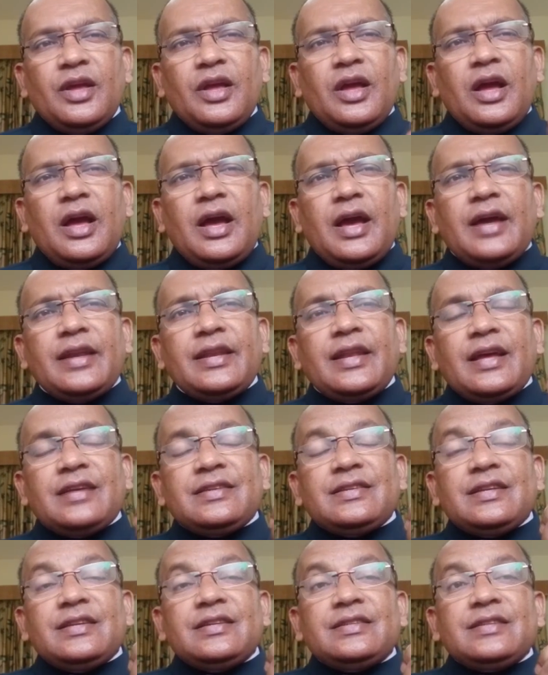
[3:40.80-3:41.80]
And
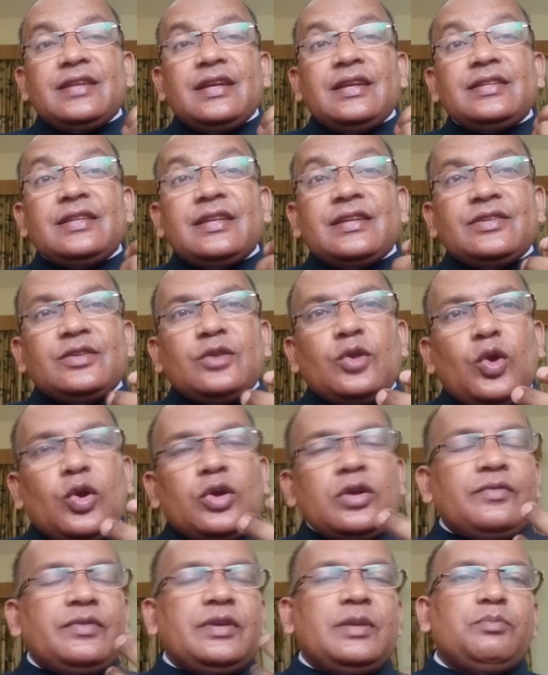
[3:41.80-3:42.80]
as a result, there is a
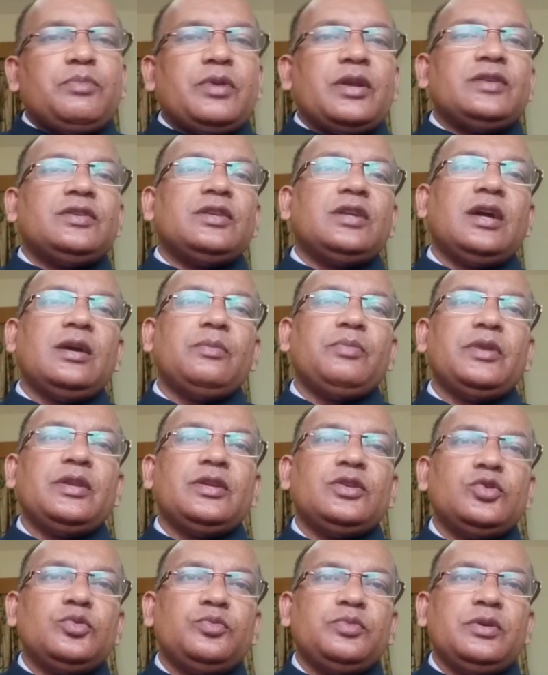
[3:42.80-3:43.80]
lot of depression
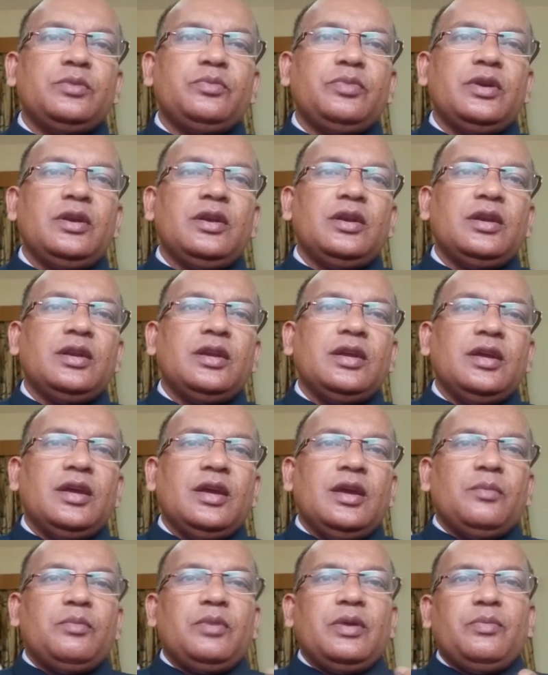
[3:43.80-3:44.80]
happening to people.
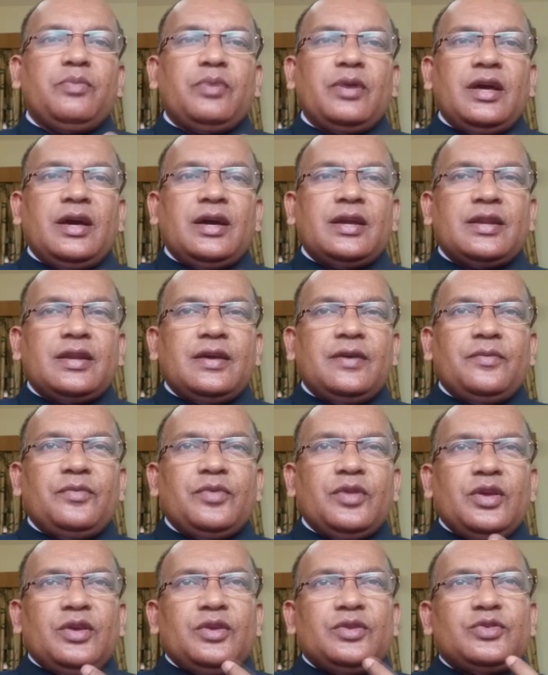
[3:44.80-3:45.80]
People are
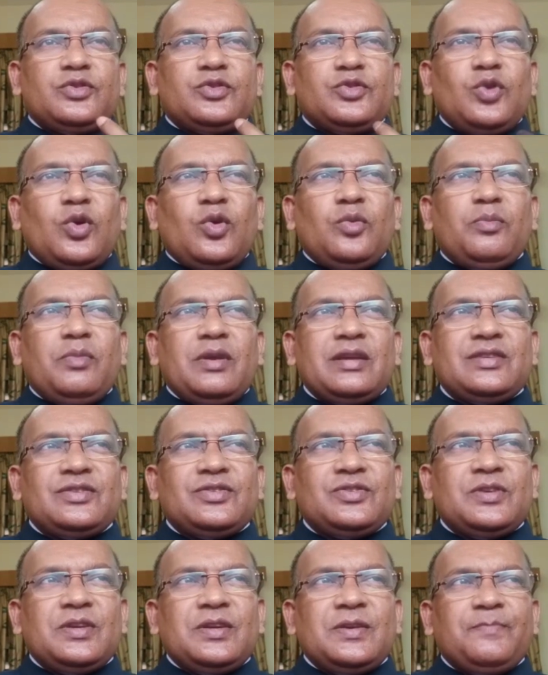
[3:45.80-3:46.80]
so
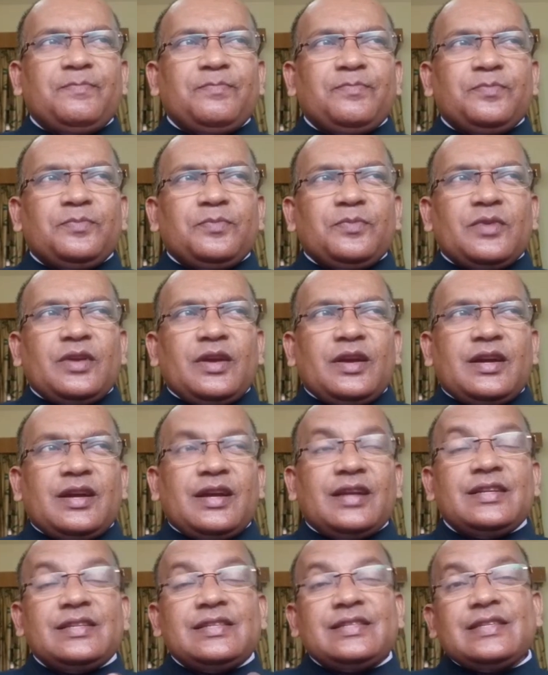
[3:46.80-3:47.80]
much
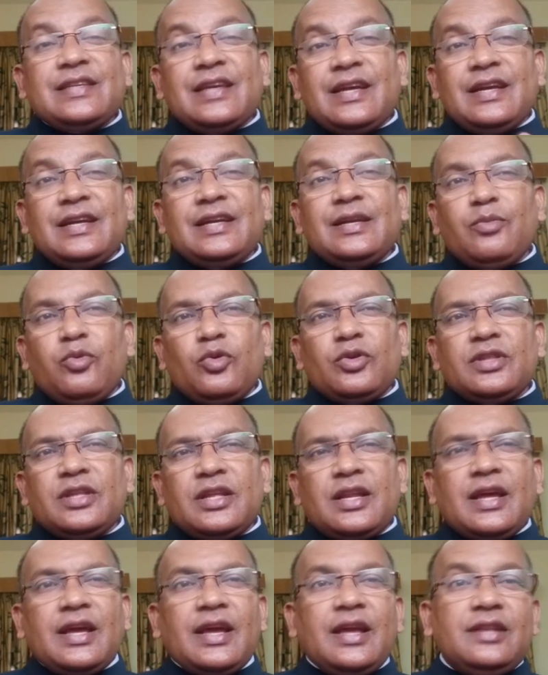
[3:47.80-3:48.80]
concerned about
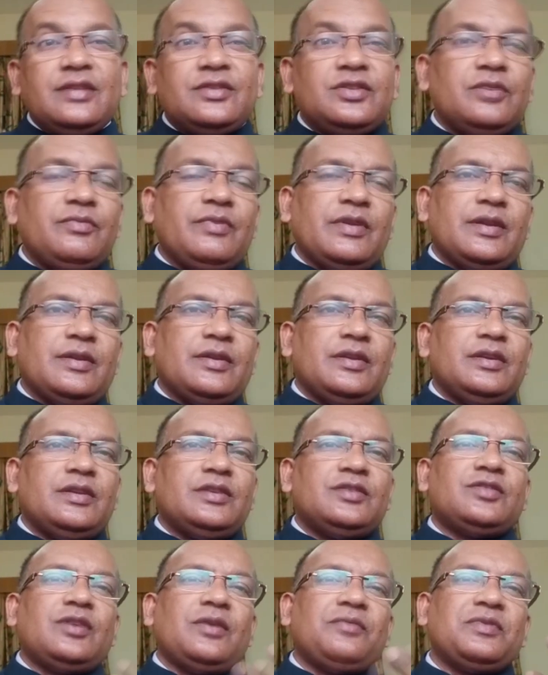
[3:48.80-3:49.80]
their health, even
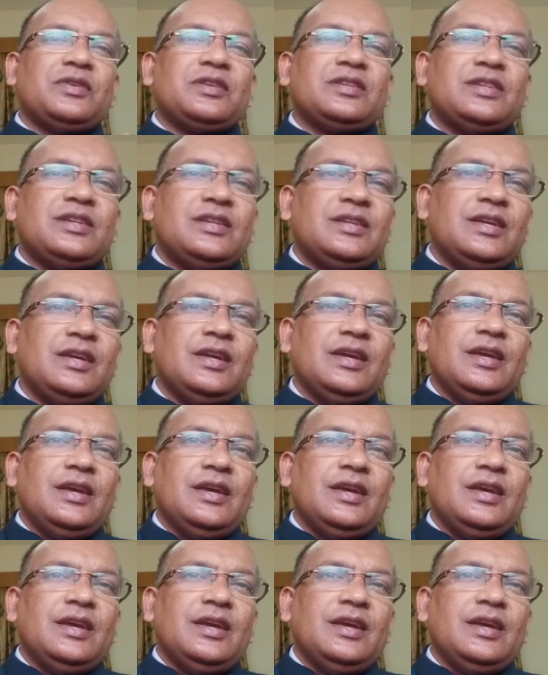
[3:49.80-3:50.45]
it's affected